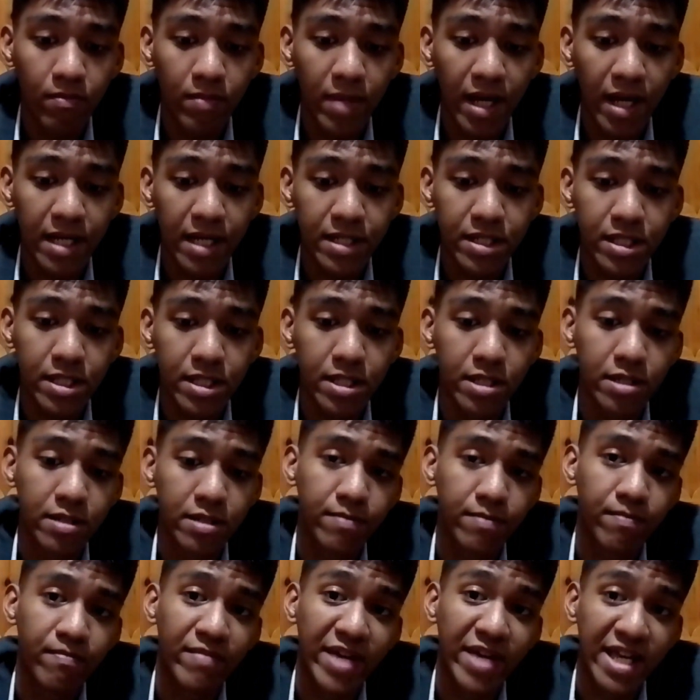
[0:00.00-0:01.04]
as the
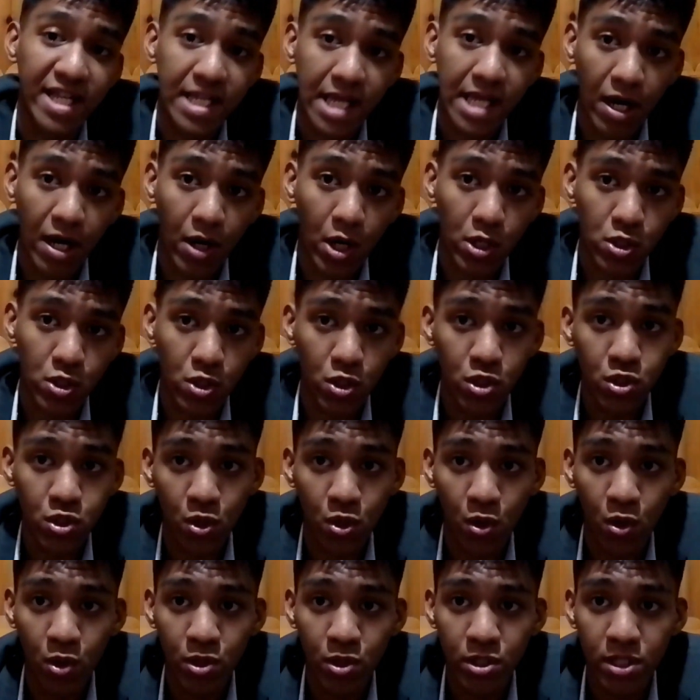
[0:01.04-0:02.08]
main character
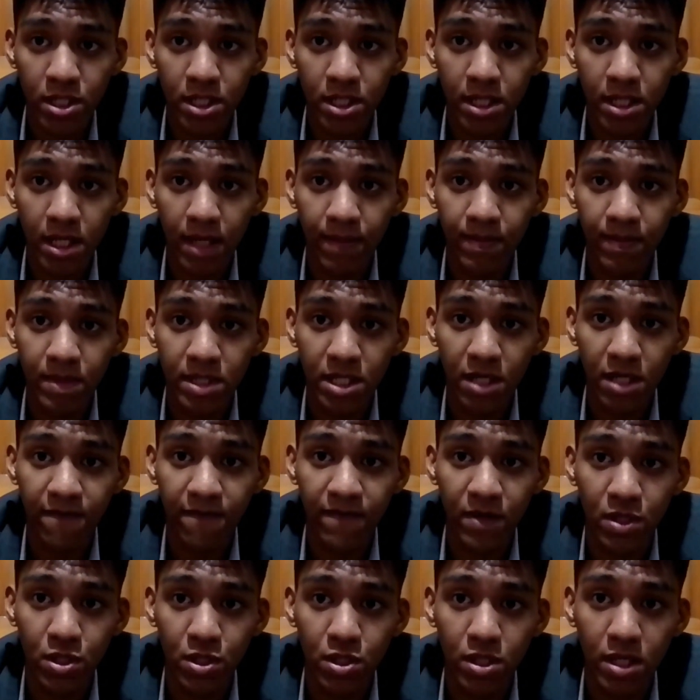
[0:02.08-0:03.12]
turns himself
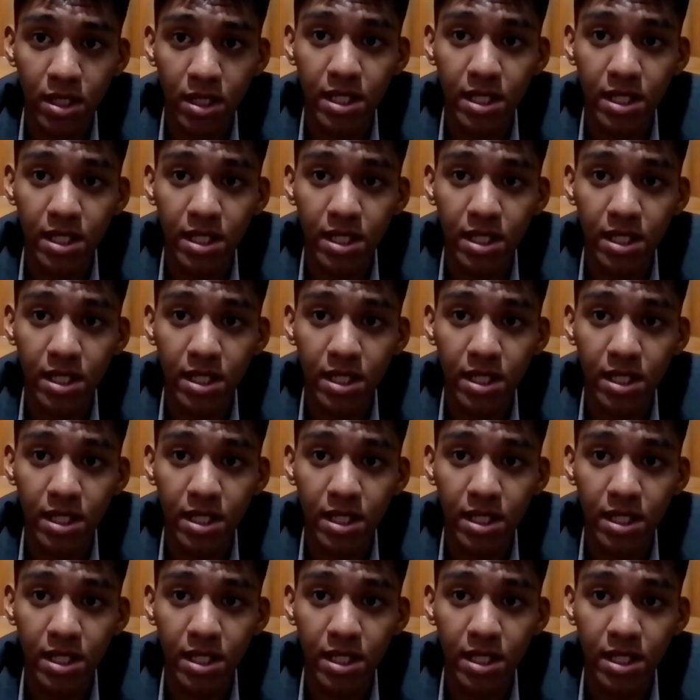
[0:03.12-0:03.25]
into,